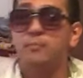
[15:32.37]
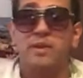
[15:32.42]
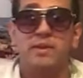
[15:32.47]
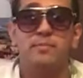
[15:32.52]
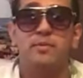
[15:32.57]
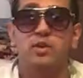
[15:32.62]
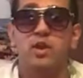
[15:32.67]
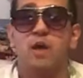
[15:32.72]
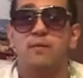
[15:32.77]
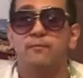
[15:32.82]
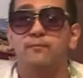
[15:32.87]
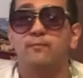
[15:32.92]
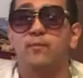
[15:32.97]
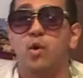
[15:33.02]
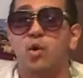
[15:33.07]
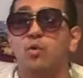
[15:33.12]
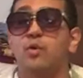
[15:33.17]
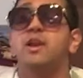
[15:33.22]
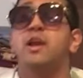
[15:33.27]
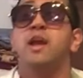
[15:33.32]
people to come
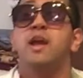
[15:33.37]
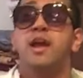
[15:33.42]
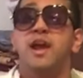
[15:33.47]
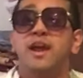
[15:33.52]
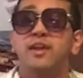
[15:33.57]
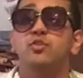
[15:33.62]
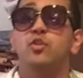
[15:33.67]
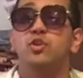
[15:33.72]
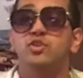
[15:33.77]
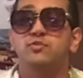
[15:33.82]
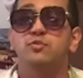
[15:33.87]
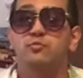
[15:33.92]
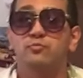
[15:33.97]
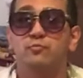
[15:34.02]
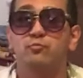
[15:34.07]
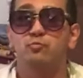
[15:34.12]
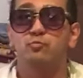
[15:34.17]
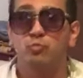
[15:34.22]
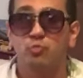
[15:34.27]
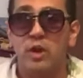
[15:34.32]
forward, and those
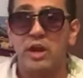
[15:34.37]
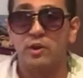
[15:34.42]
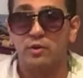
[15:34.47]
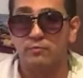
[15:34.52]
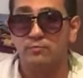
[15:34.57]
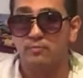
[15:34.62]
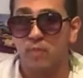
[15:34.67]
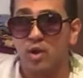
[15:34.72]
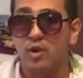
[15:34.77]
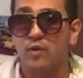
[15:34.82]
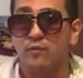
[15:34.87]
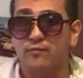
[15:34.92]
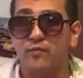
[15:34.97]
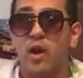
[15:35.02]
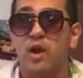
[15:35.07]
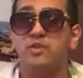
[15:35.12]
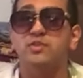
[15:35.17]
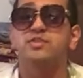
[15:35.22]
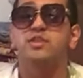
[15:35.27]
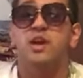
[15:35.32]
weird
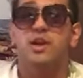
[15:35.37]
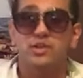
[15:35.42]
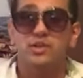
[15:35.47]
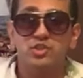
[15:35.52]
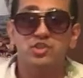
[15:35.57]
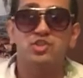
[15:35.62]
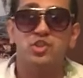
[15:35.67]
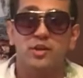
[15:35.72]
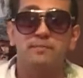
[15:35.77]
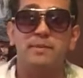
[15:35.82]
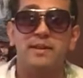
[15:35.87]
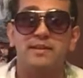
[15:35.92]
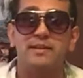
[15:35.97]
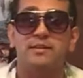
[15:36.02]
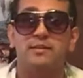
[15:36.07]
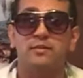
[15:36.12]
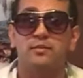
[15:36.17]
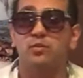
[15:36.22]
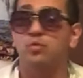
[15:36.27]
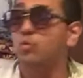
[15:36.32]
motherfuckers should
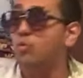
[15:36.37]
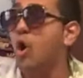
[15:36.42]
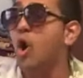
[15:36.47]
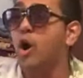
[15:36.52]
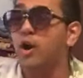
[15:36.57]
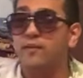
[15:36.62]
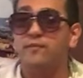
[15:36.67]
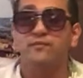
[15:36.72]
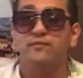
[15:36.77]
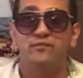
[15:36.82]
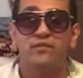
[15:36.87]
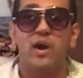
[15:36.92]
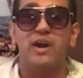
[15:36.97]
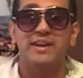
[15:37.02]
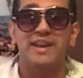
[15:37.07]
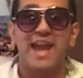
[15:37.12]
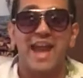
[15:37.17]
be, who are fucking